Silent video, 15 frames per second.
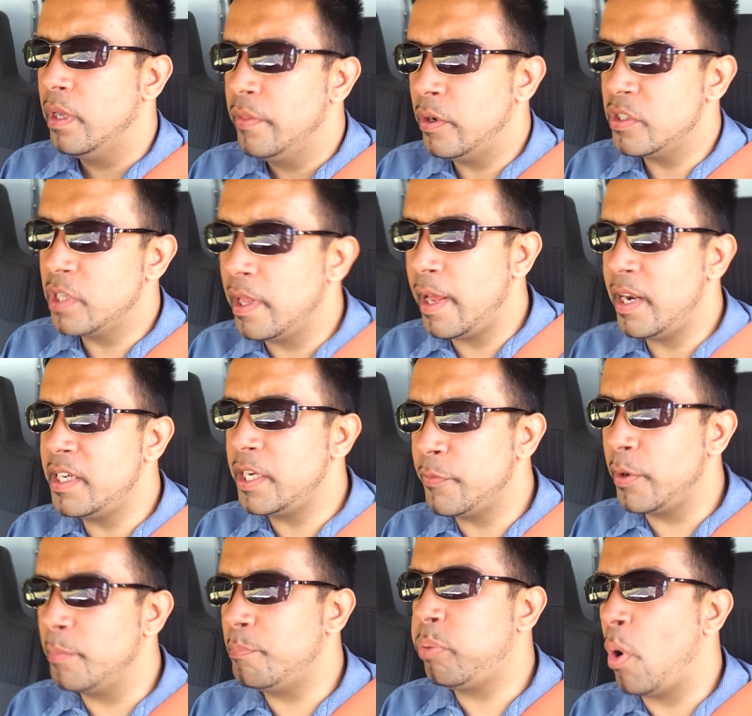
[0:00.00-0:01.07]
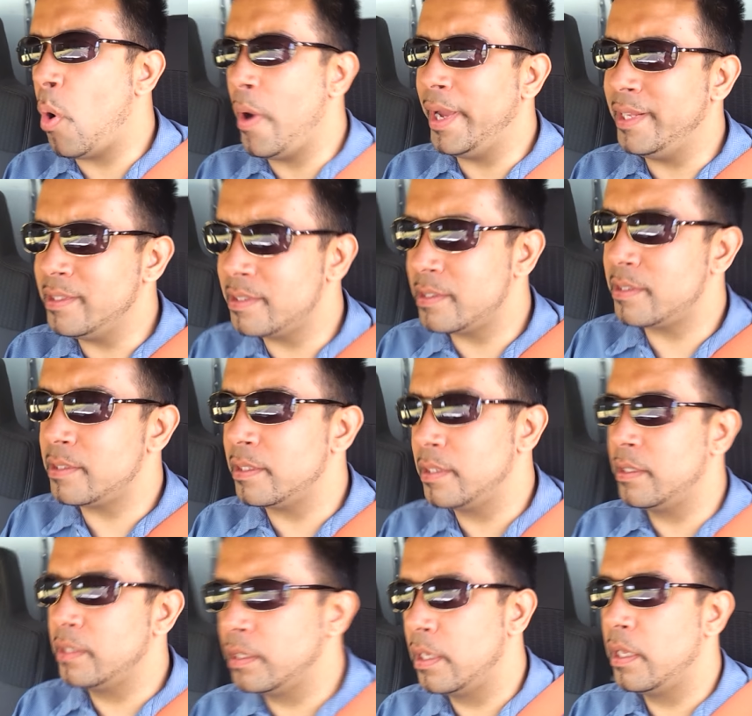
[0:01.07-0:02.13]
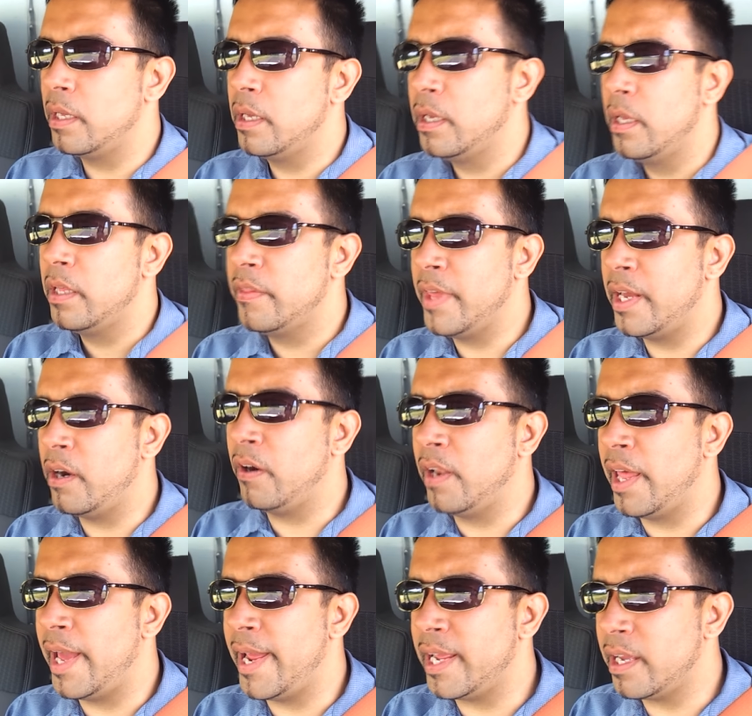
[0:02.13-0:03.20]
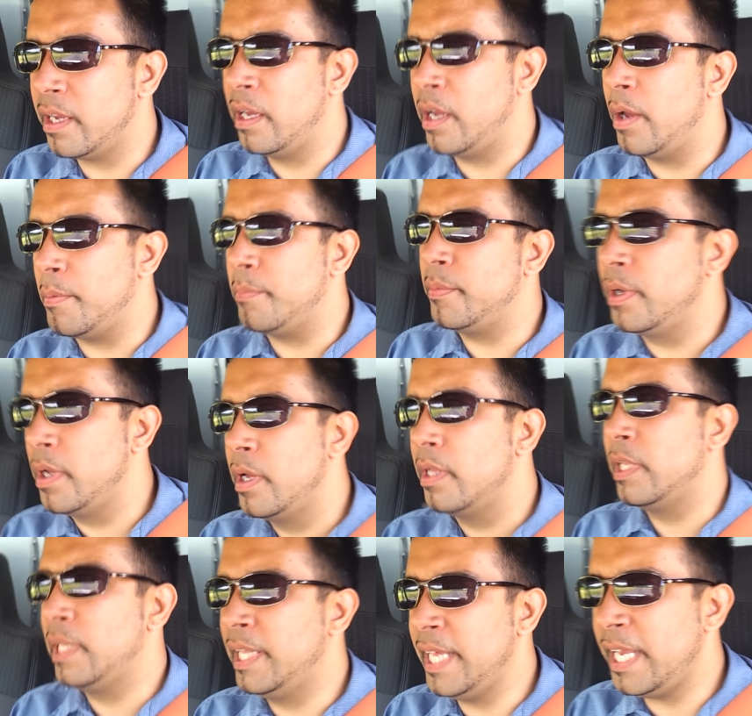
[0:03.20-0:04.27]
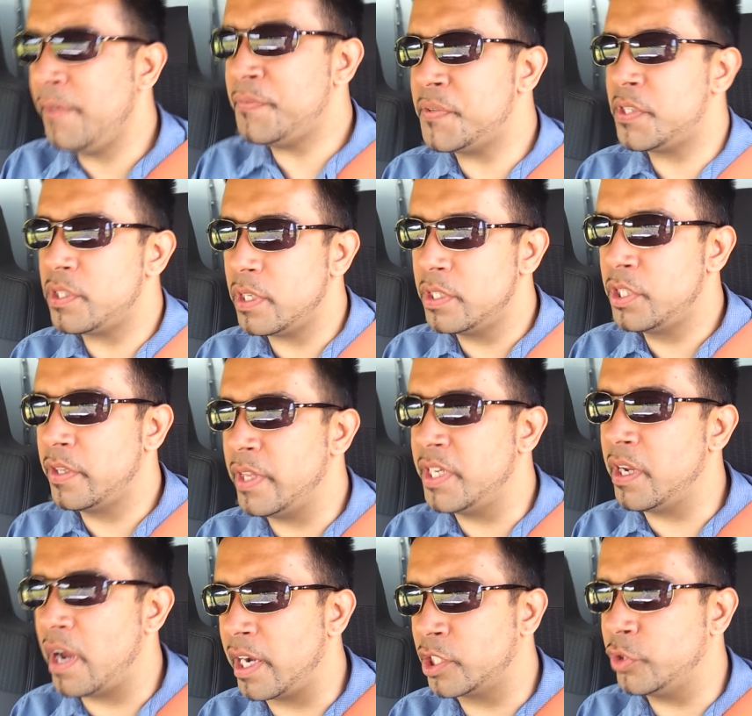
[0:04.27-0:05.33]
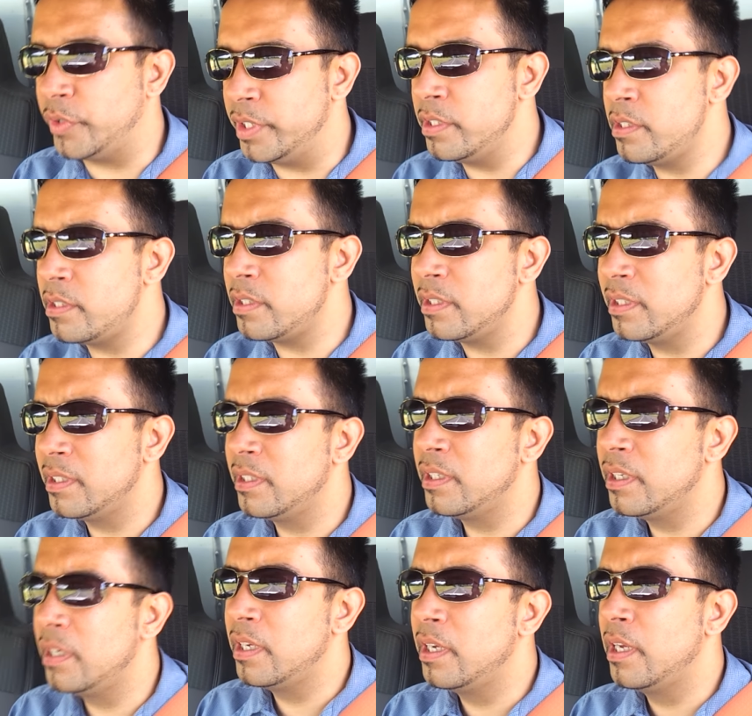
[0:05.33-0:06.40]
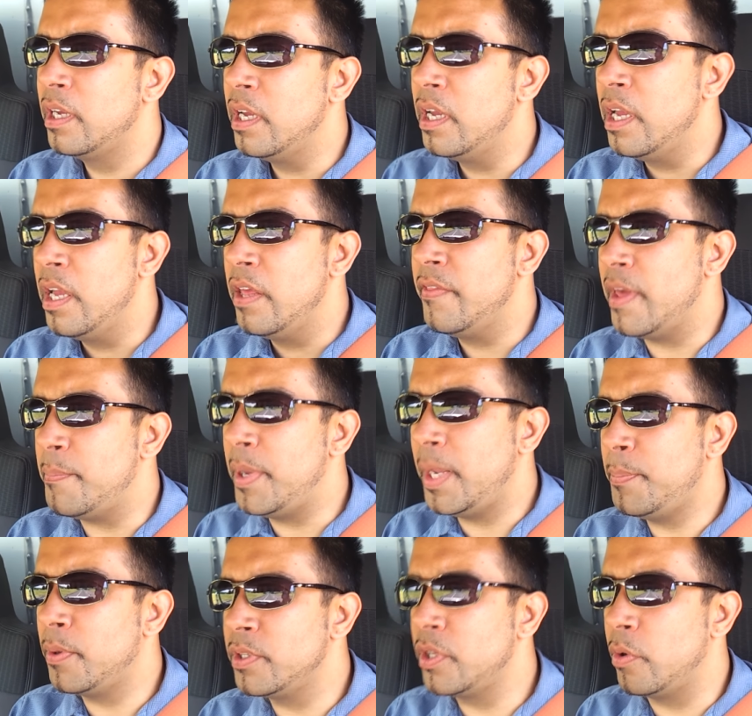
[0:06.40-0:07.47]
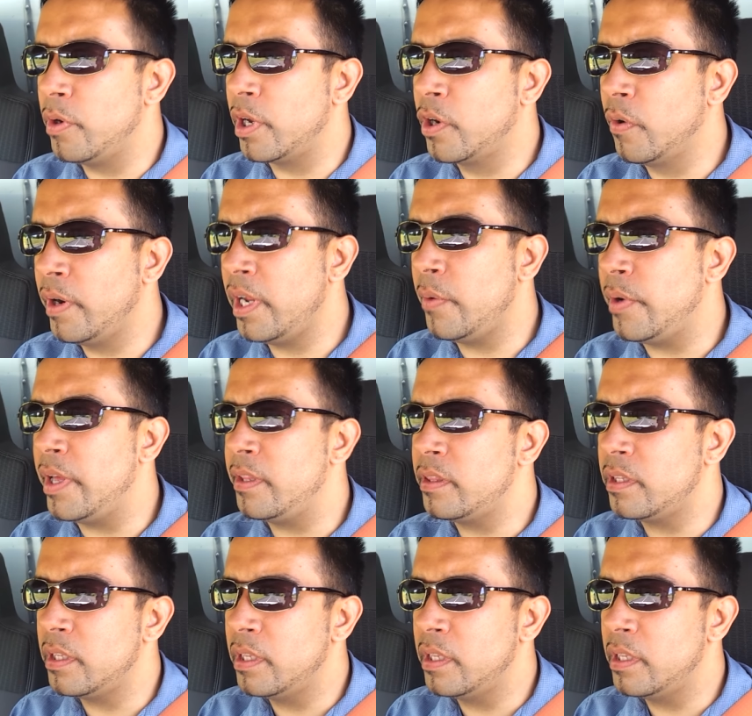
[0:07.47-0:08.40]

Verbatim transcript: there's a lot of different points that are like um, to the doctrines that people don't agree with